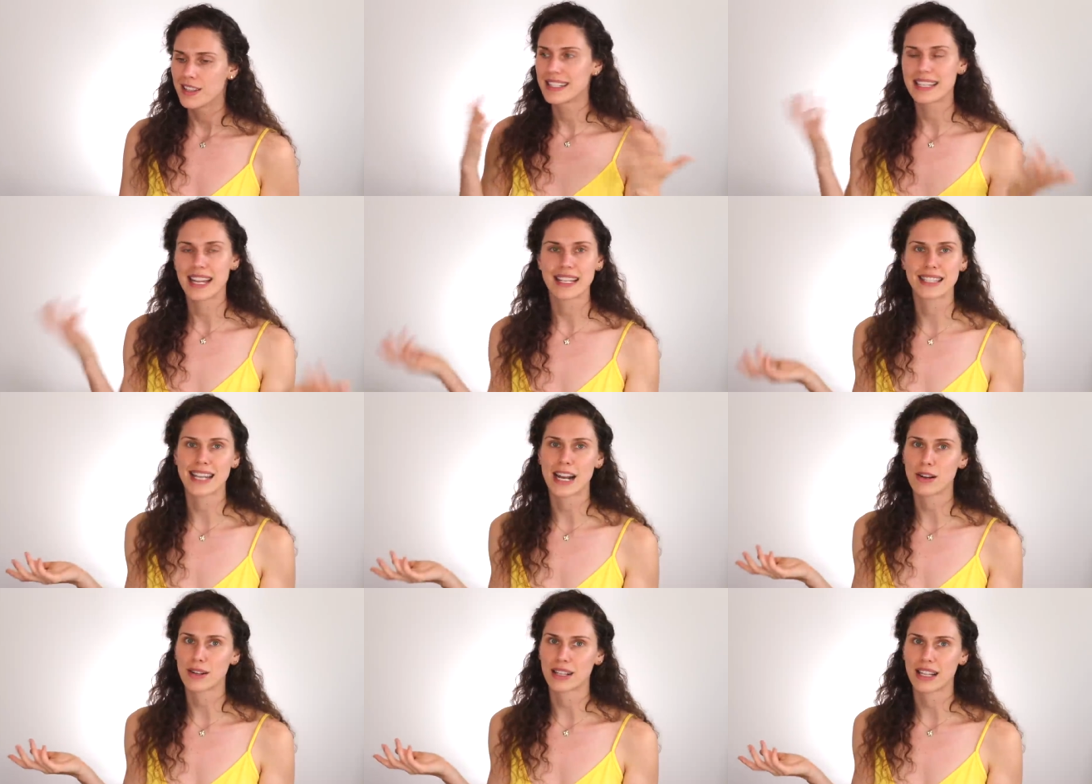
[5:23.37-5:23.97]

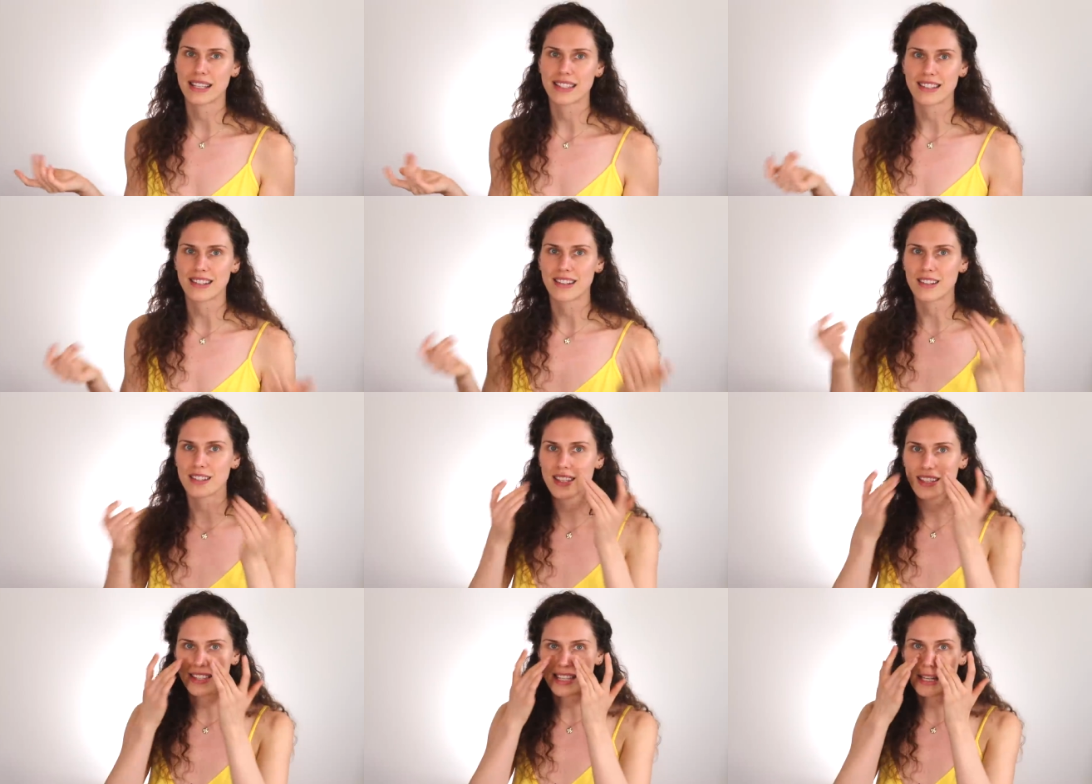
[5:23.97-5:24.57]
Test out
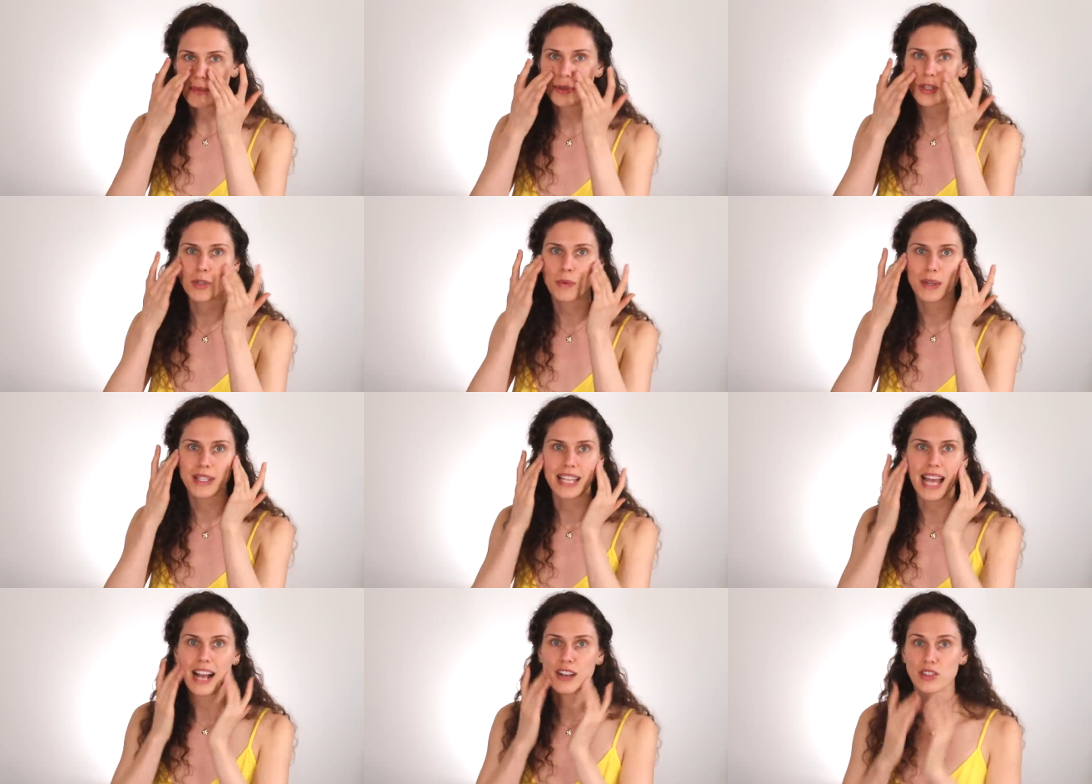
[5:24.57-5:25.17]
cleansers. See which
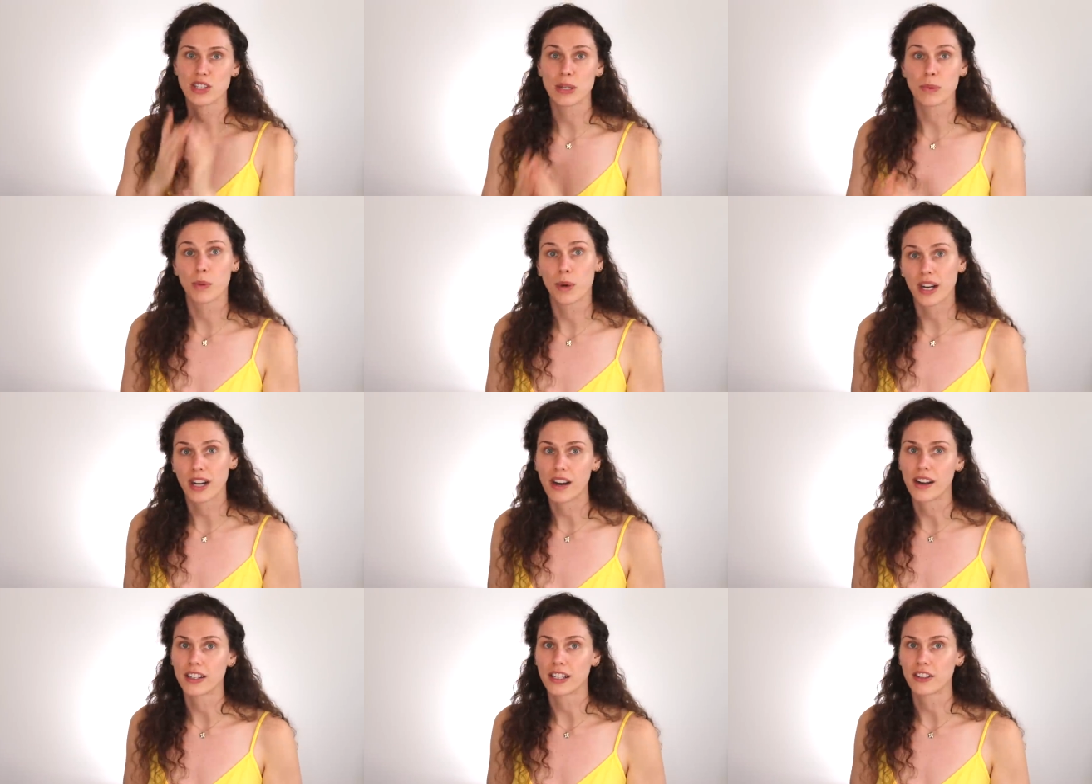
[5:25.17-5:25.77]
ones actually
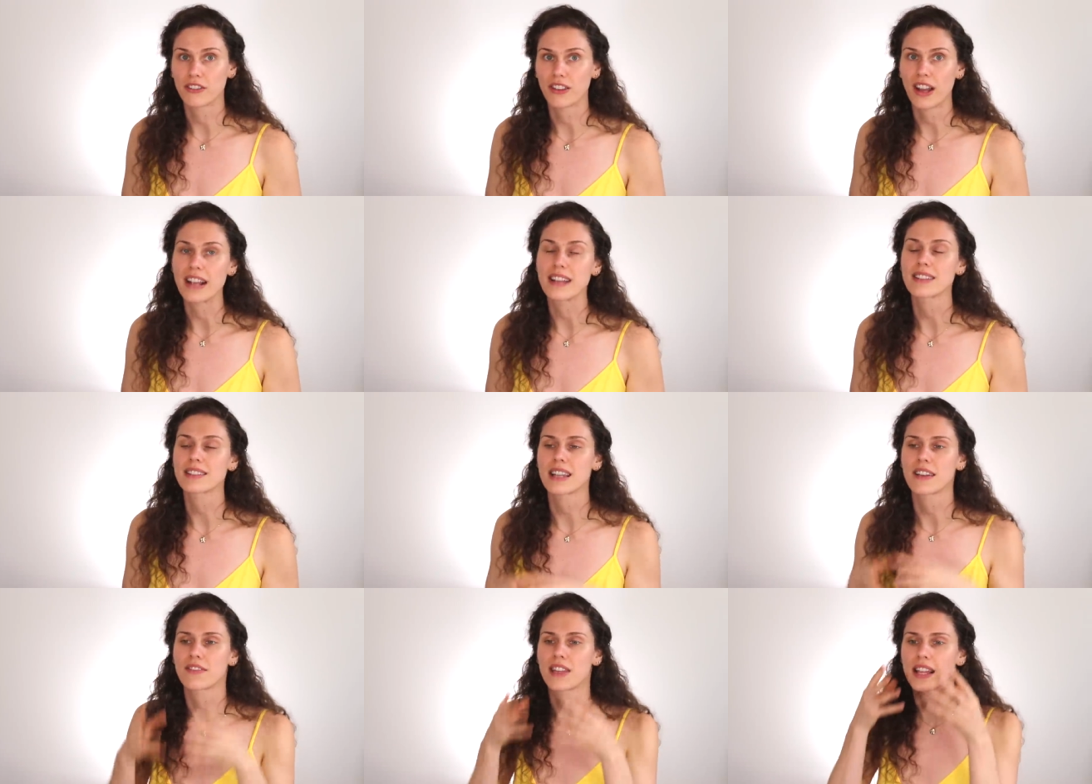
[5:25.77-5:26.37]
work on your
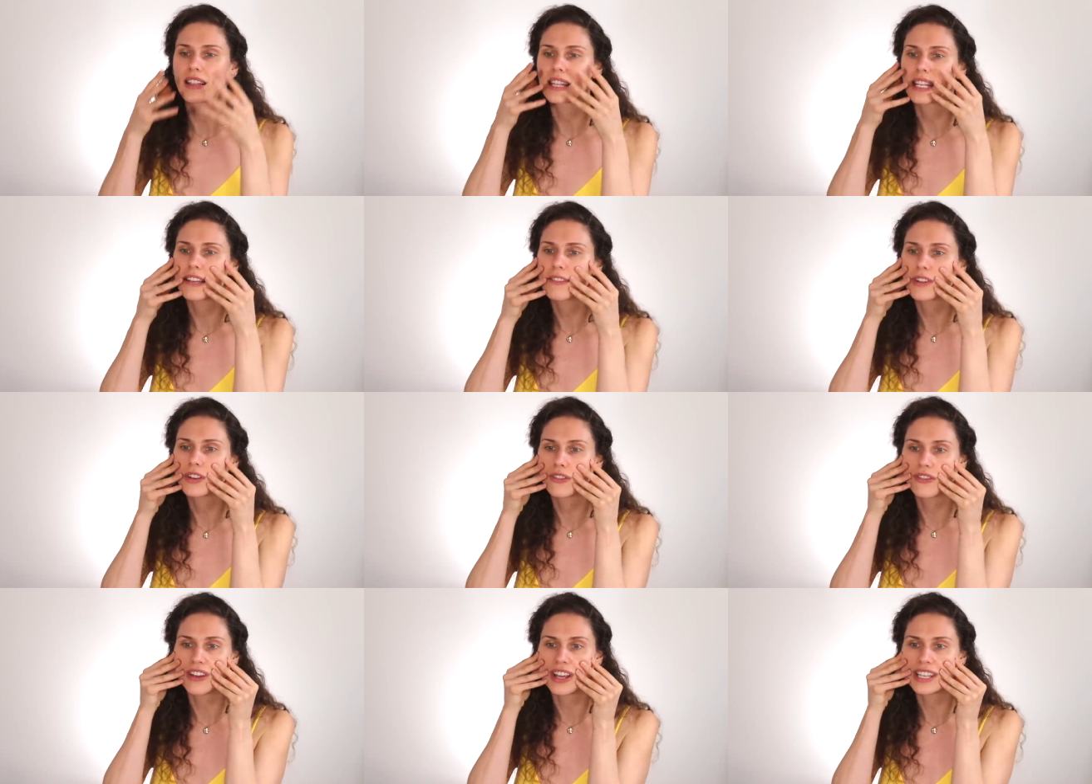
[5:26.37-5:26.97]
face. If they leave
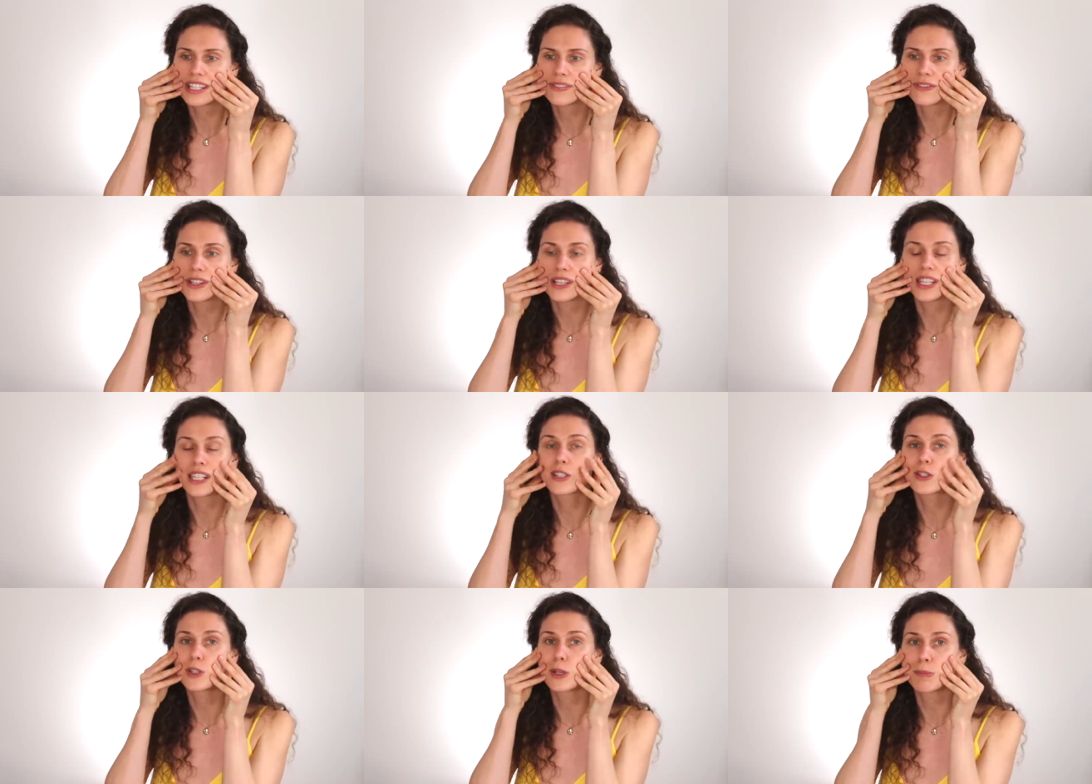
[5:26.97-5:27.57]
your face
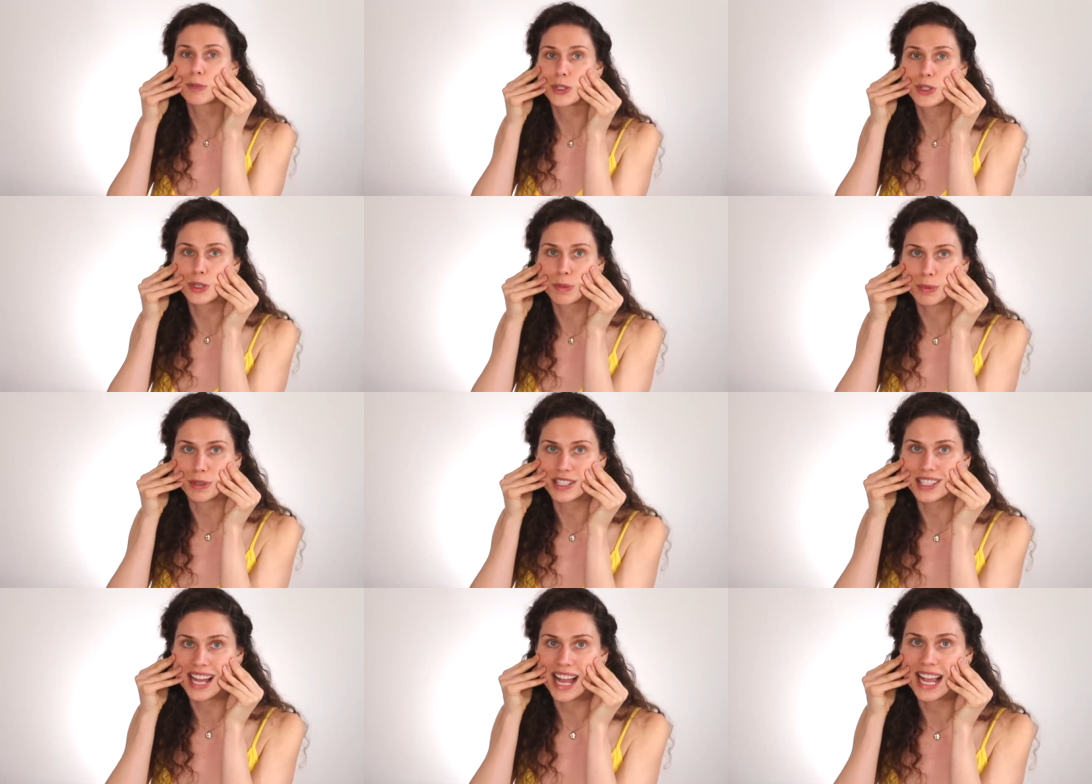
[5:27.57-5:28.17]
feeling super,
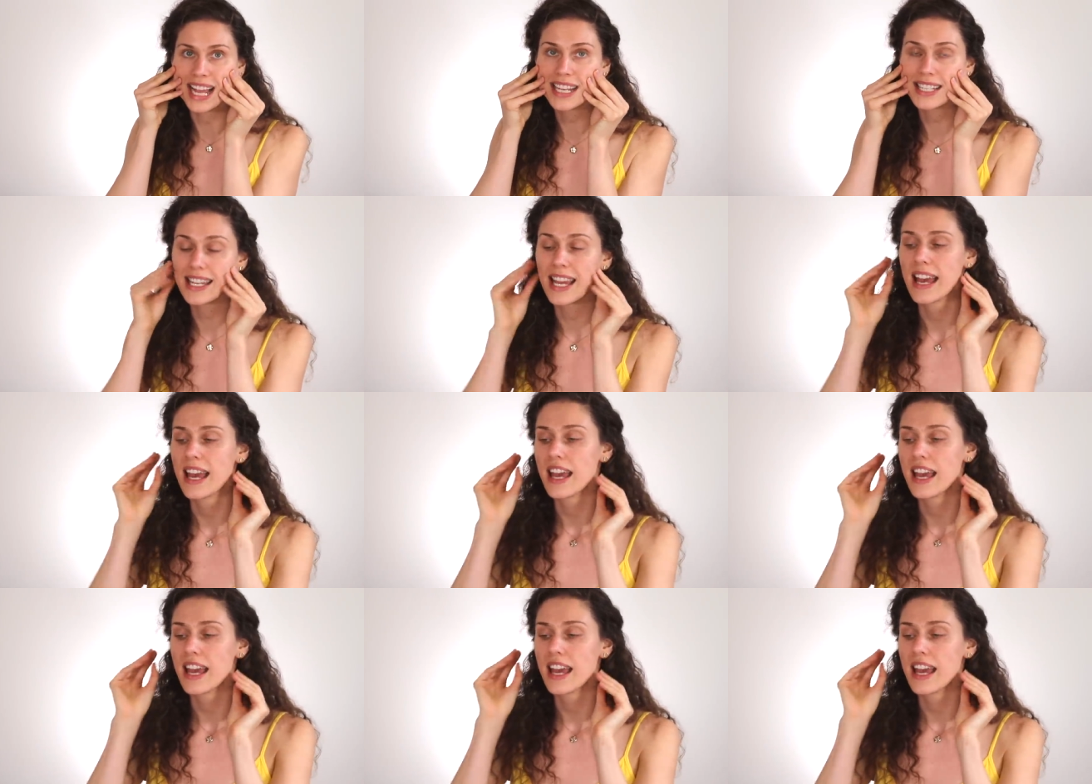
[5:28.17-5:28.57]
super tight,